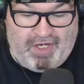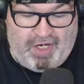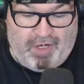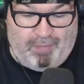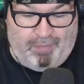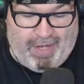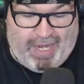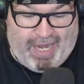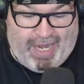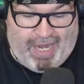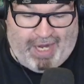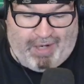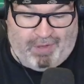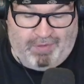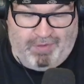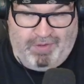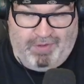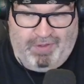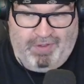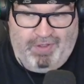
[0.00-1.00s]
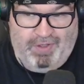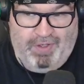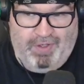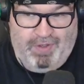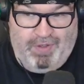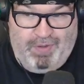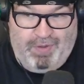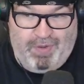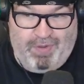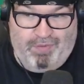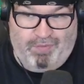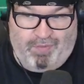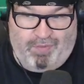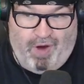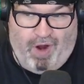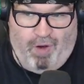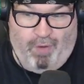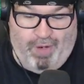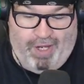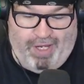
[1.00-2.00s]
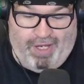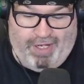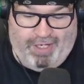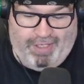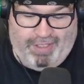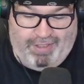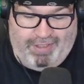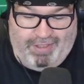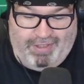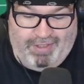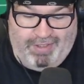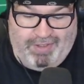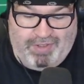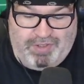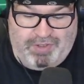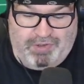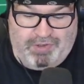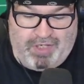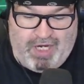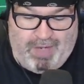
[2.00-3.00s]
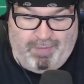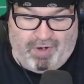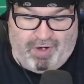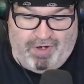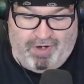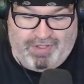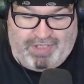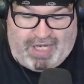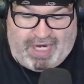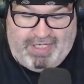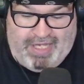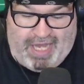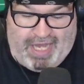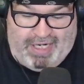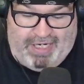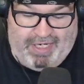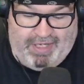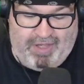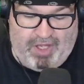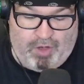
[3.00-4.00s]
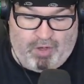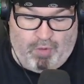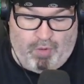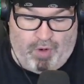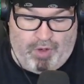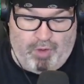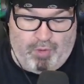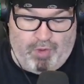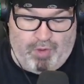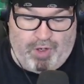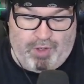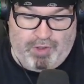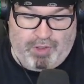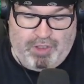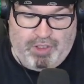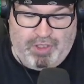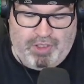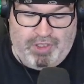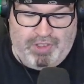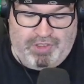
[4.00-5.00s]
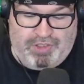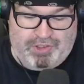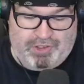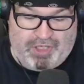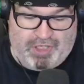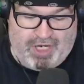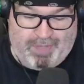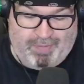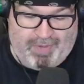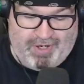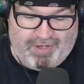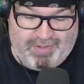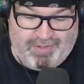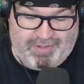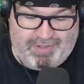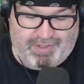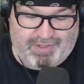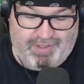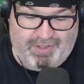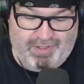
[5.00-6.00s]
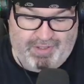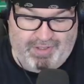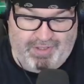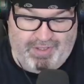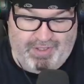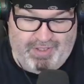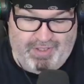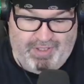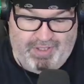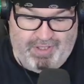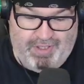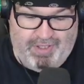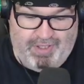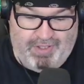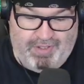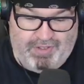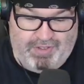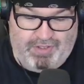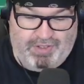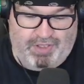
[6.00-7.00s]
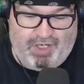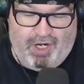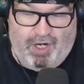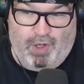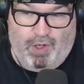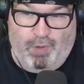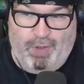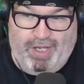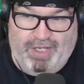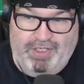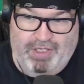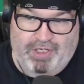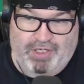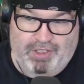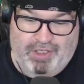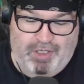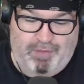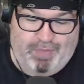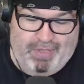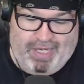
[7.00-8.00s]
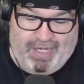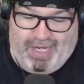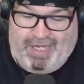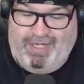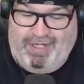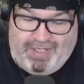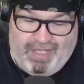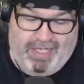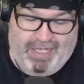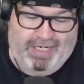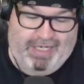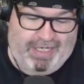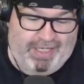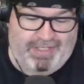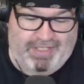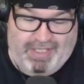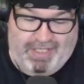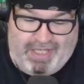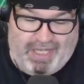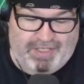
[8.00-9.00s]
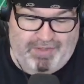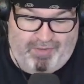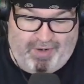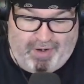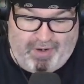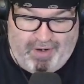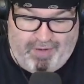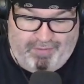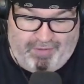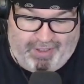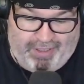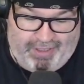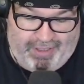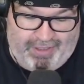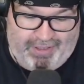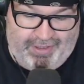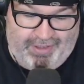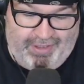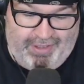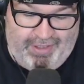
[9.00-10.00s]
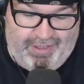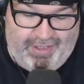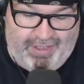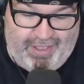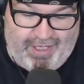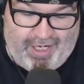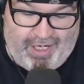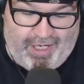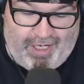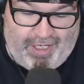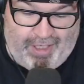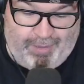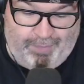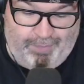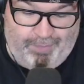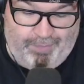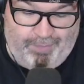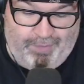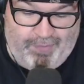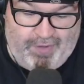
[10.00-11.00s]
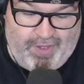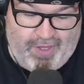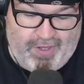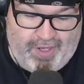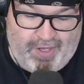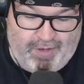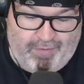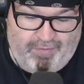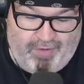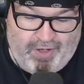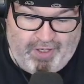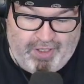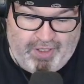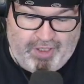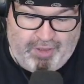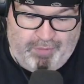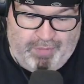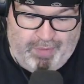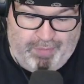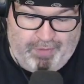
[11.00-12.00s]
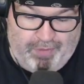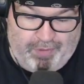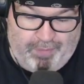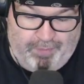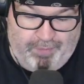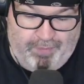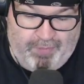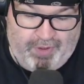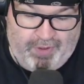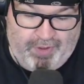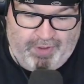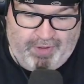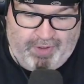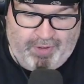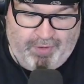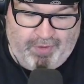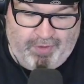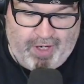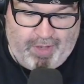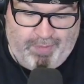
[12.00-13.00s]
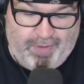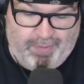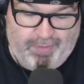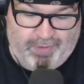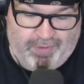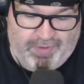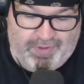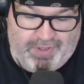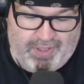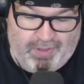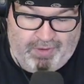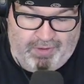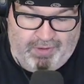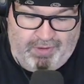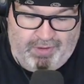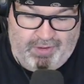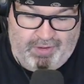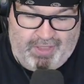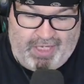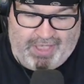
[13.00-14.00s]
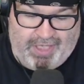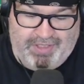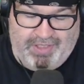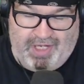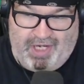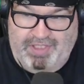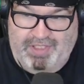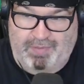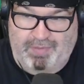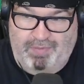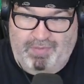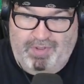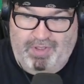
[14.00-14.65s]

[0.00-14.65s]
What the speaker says: about throwing streamers and getting the quote-unquote good streamers. So it could be, and it is, and that's very funny. They're very good people. They're great people, so that's awesome.